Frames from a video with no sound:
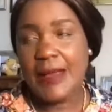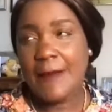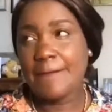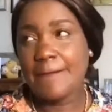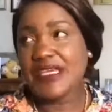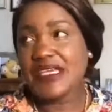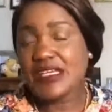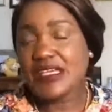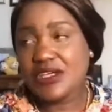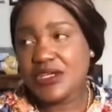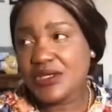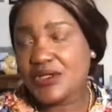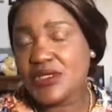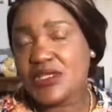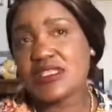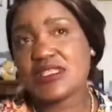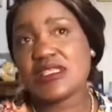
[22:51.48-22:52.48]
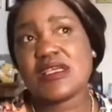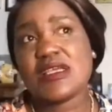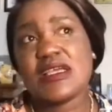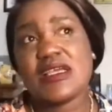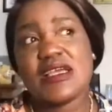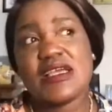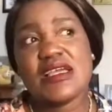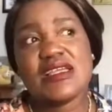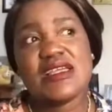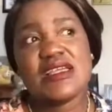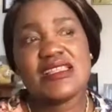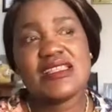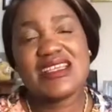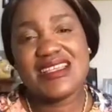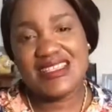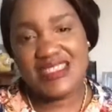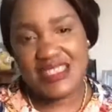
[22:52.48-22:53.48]
Because
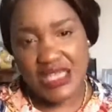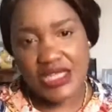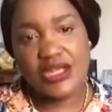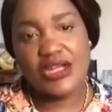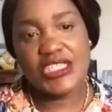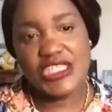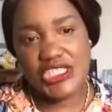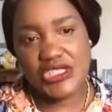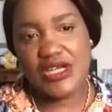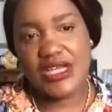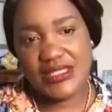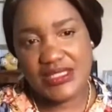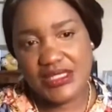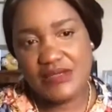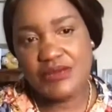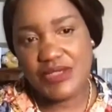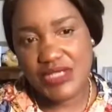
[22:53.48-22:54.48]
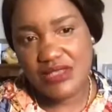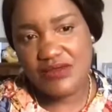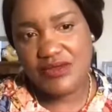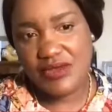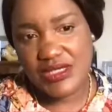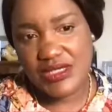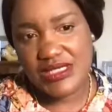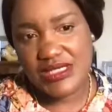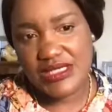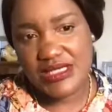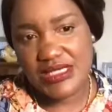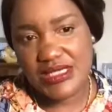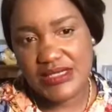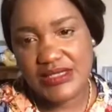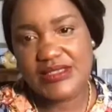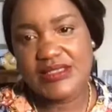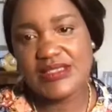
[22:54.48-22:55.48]
there is a culture at Edinburgh University.
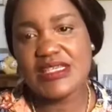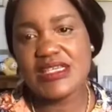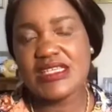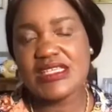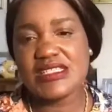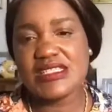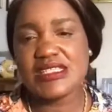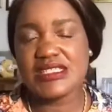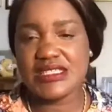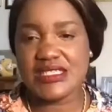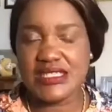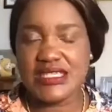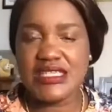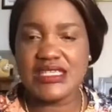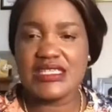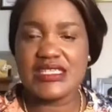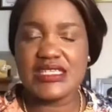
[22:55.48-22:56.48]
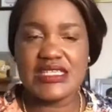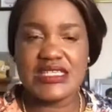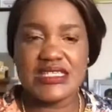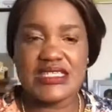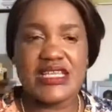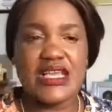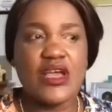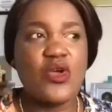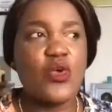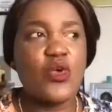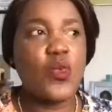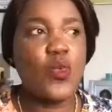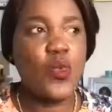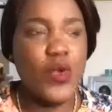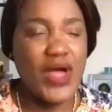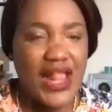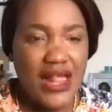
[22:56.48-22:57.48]
This is
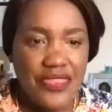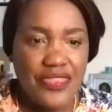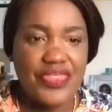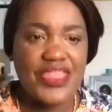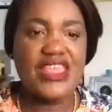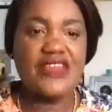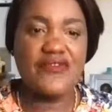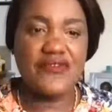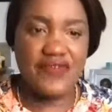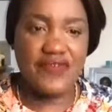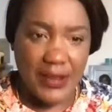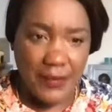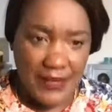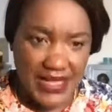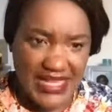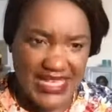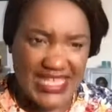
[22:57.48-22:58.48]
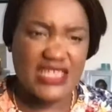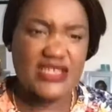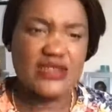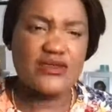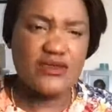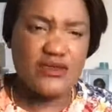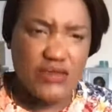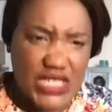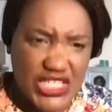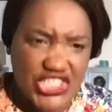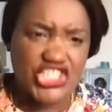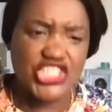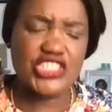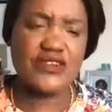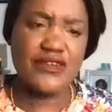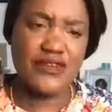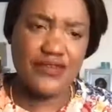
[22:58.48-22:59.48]
wealthy family,
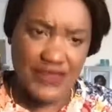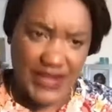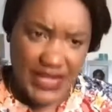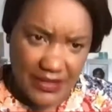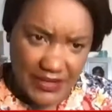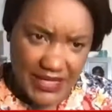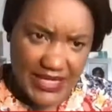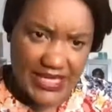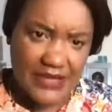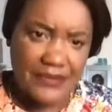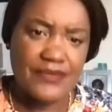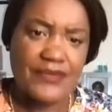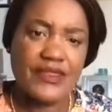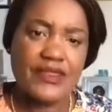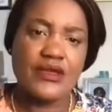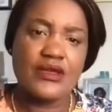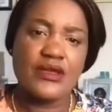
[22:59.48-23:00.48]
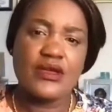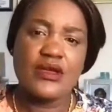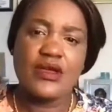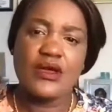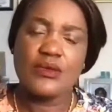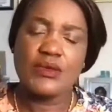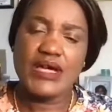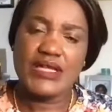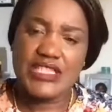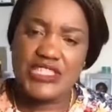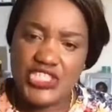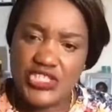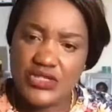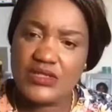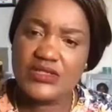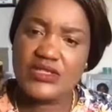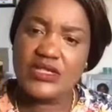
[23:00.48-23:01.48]
rich family, where the
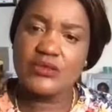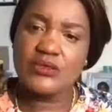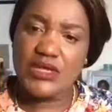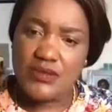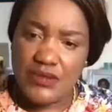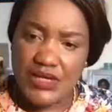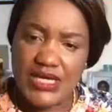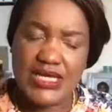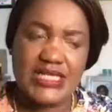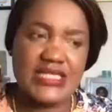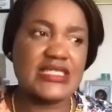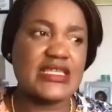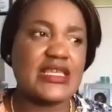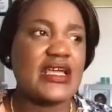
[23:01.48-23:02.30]
children were raised